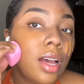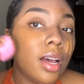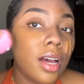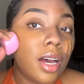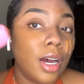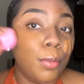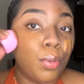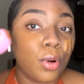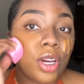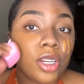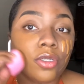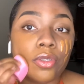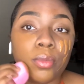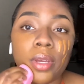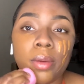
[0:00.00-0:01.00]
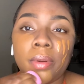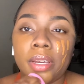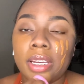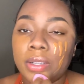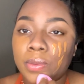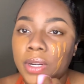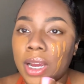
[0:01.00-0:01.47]
a brush for me,
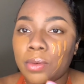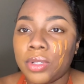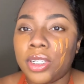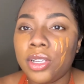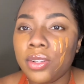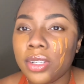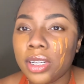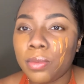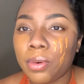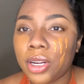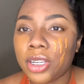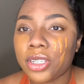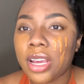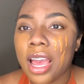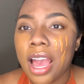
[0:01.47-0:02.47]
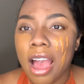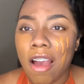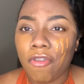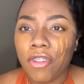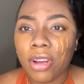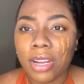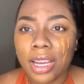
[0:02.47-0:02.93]
because when I was using a brush, I
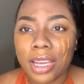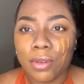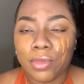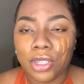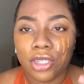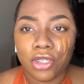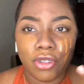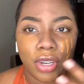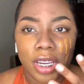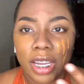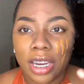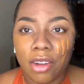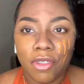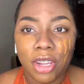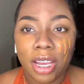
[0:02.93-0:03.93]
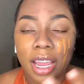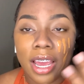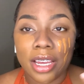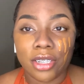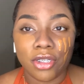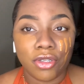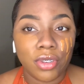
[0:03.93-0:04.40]
felt like it was streaking. I felt like I had
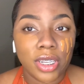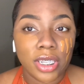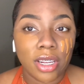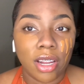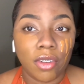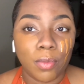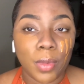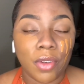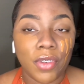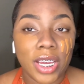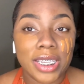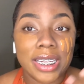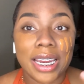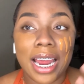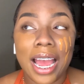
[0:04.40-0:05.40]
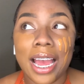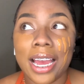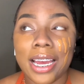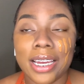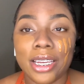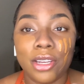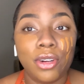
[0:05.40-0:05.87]
streaks all over my face,
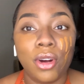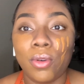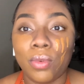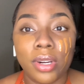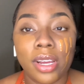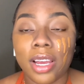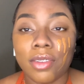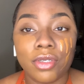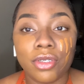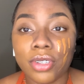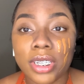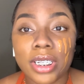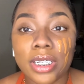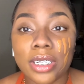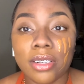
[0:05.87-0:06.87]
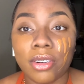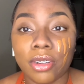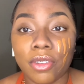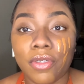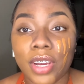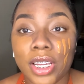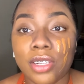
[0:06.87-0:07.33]
and you don't want to have streaks on your
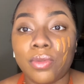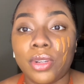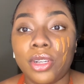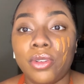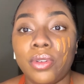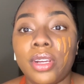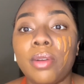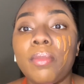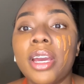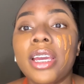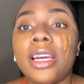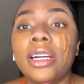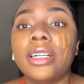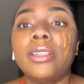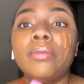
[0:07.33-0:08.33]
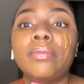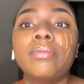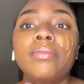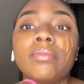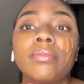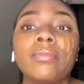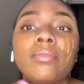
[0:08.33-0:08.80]
face when you're doing your makeup.
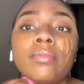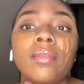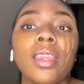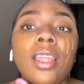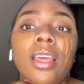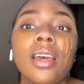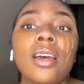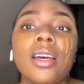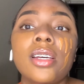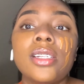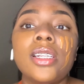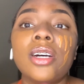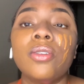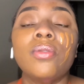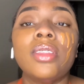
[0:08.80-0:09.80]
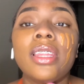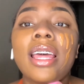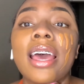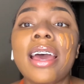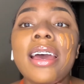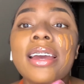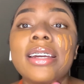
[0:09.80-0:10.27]
So
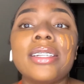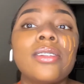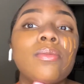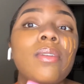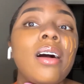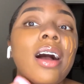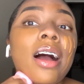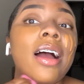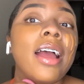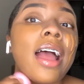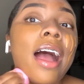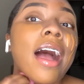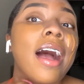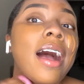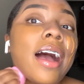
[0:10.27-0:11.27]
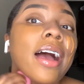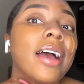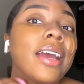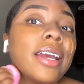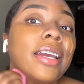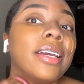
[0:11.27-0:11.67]
that is why I